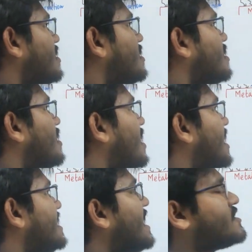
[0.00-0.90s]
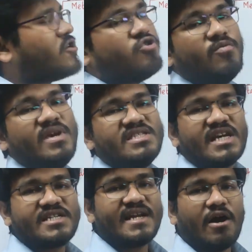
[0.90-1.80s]
electron will be
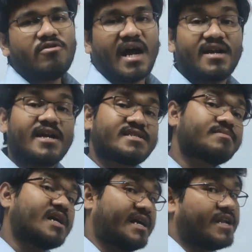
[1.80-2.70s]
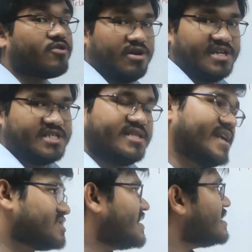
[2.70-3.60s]
ejected out under some certain condition. That
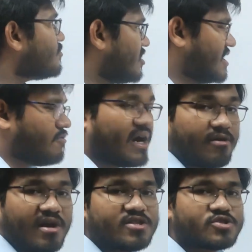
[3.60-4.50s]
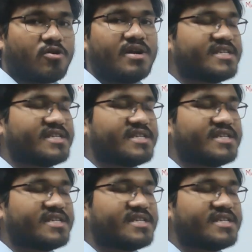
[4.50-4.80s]
is very important. Whatever those conditions